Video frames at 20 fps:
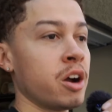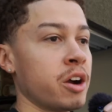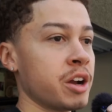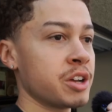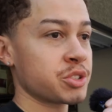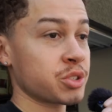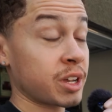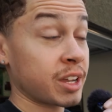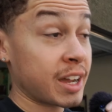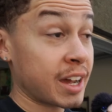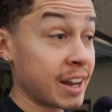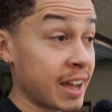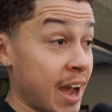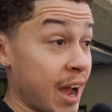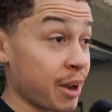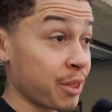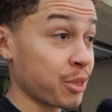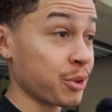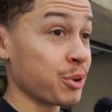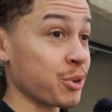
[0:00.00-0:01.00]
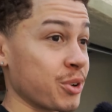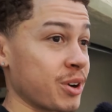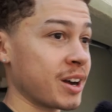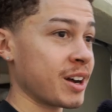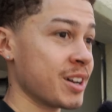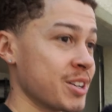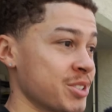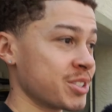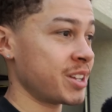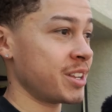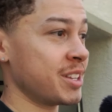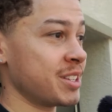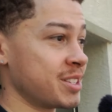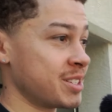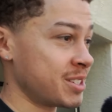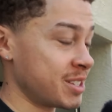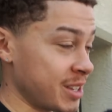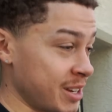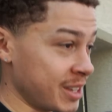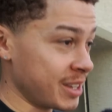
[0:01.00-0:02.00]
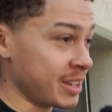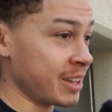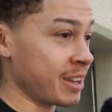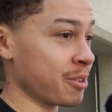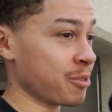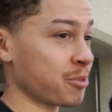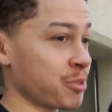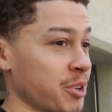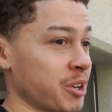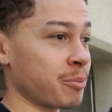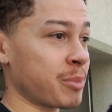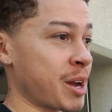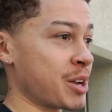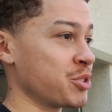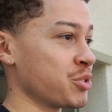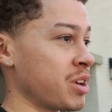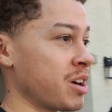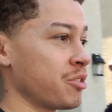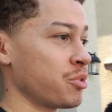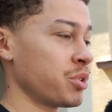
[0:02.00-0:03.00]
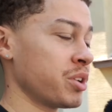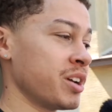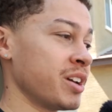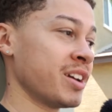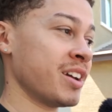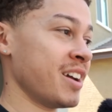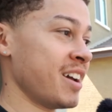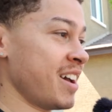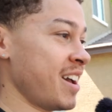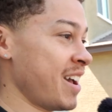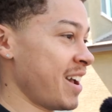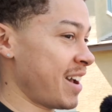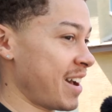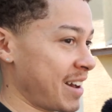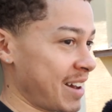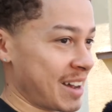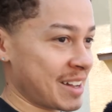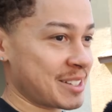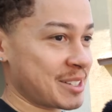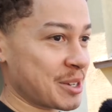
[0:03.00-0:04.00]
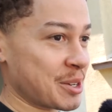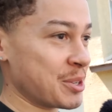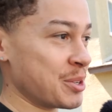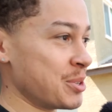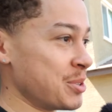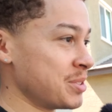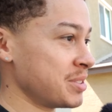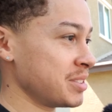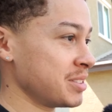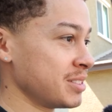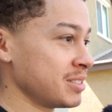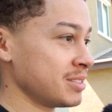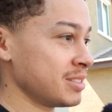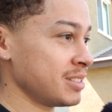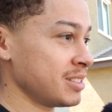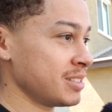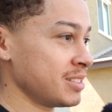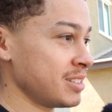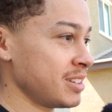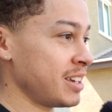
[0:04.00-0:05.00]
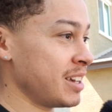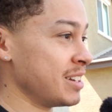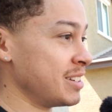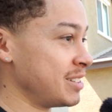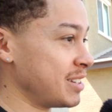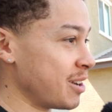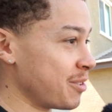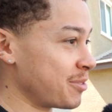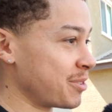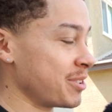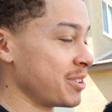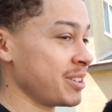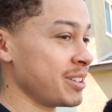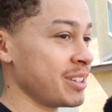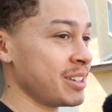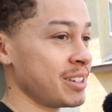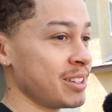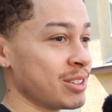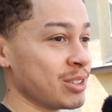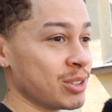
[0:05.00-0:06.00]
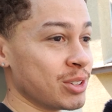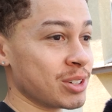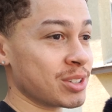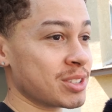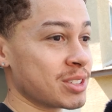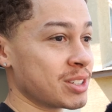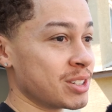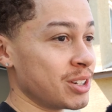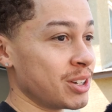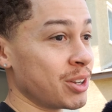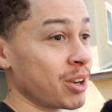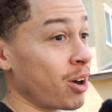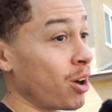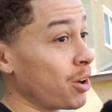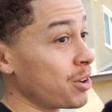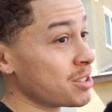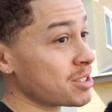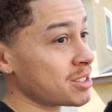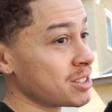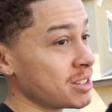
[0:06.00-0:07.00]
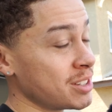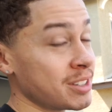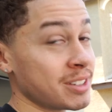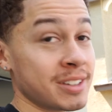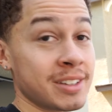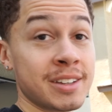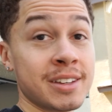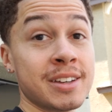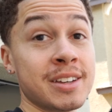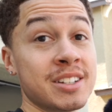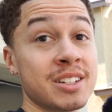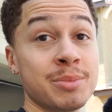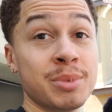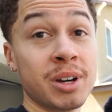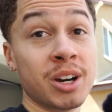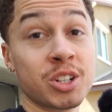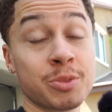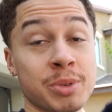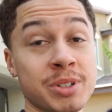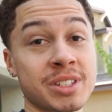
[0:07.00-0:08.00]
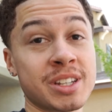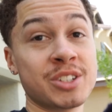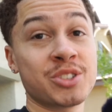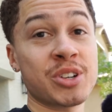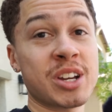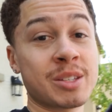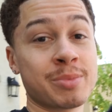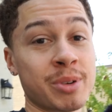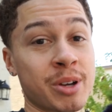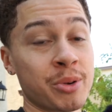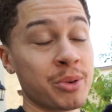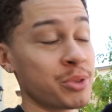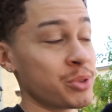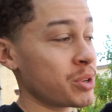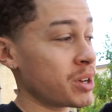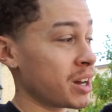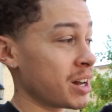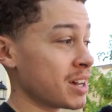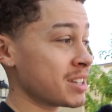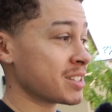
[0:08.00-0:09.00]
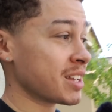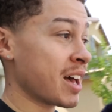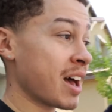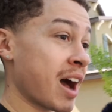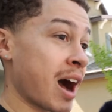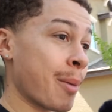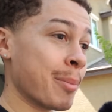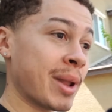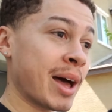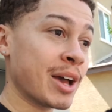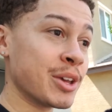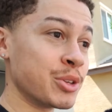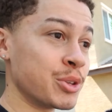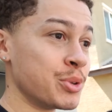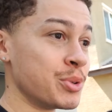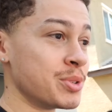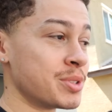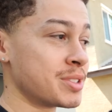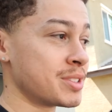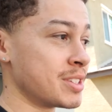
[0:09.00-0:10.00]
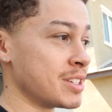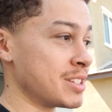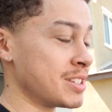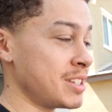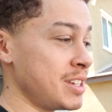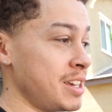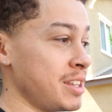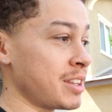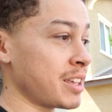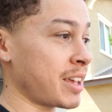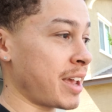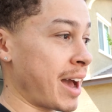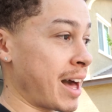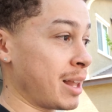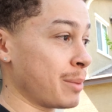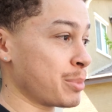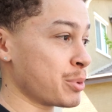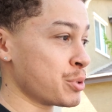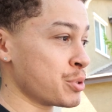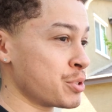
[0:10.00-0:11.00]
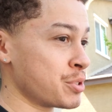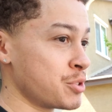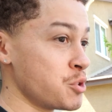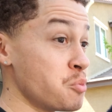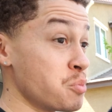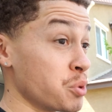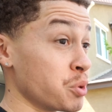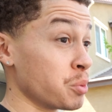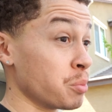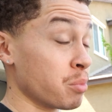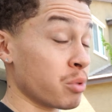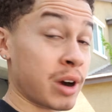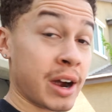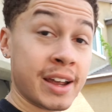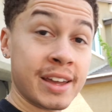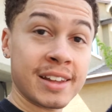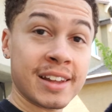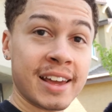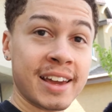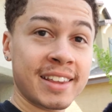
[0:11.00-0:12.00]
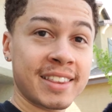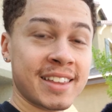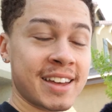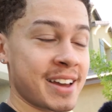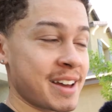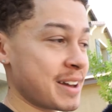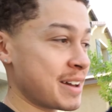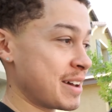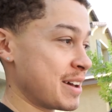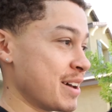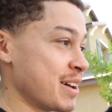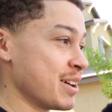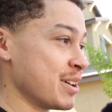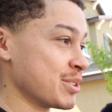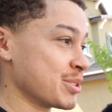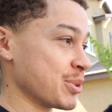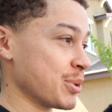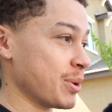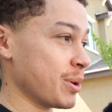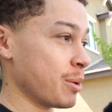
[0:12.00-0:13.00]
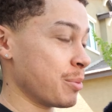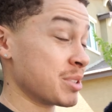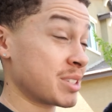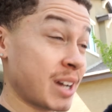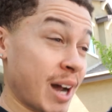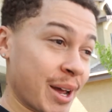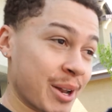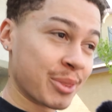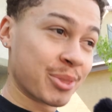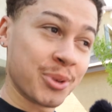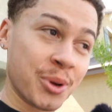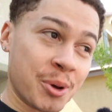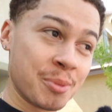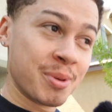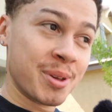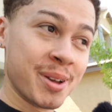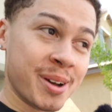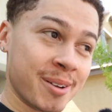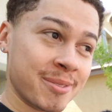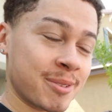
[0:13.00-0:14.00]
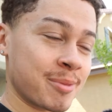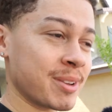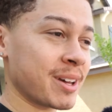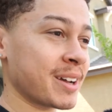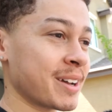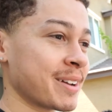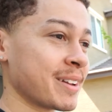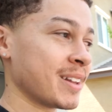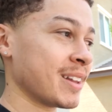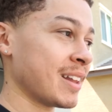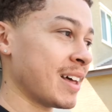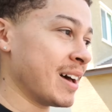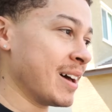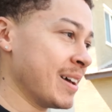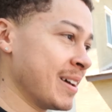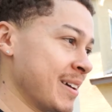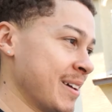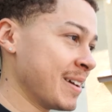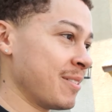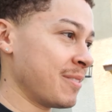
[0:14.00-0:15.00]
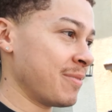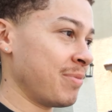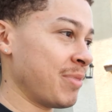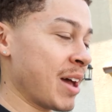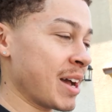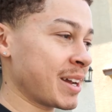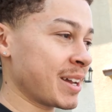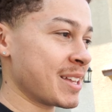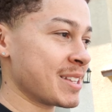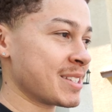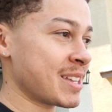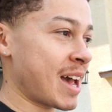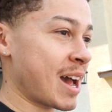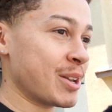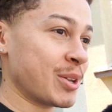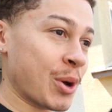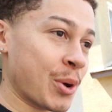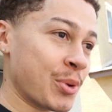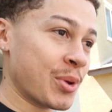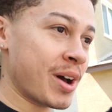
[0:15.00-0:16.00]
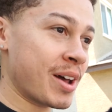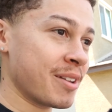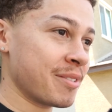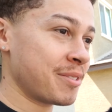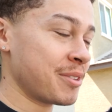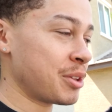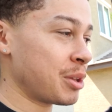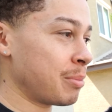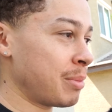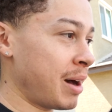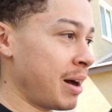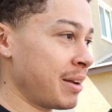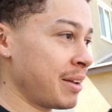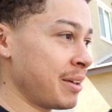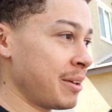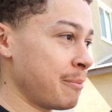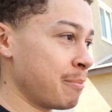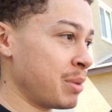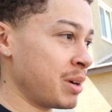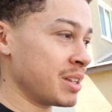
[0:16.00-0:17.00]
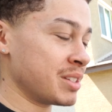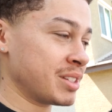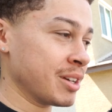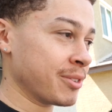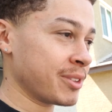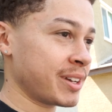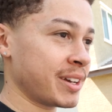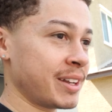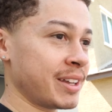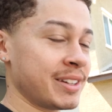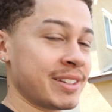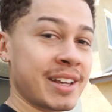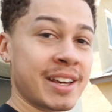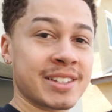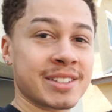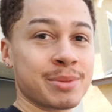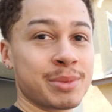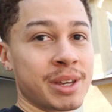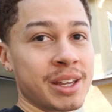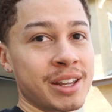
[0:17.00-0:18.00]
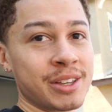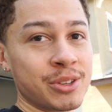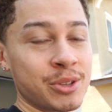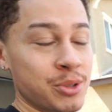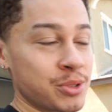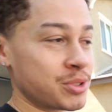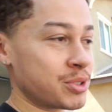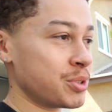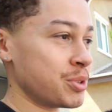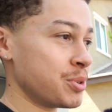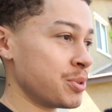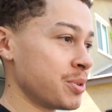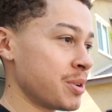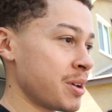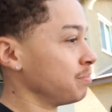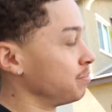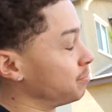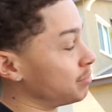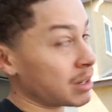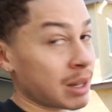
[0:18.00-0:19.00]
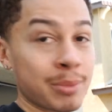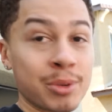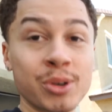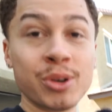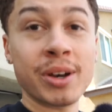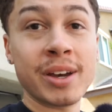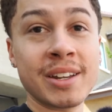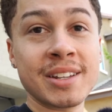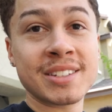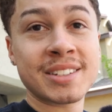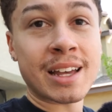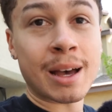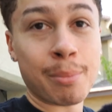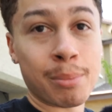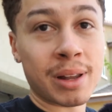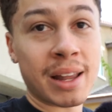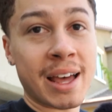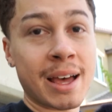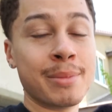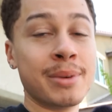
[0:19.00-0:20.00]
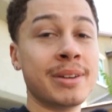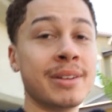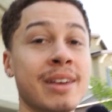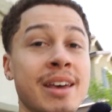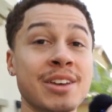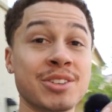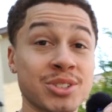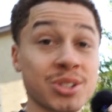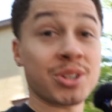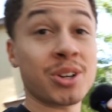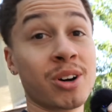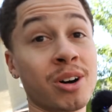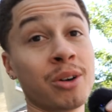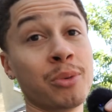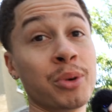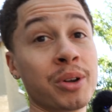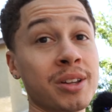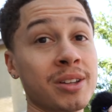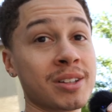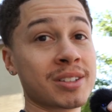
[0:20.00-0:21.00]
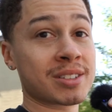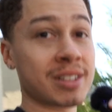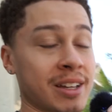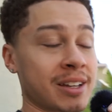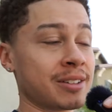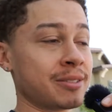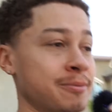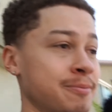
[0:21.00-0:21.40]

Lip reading: All right, so I got it out of the garage and it's sitting in front of my driveway. I gotta tell you, it definitely looks good. Honestly, to be 100% transparent with you guys, I'm not used to seeing the calipers super bright like that. So it's kind of throwing me off, I'm not gonna lie. I'm not gonna say I don't know how to feel about it, but it's definitely gonna take some getting used to. But let me go ahead and stop blabbing and show y'all what it looks like.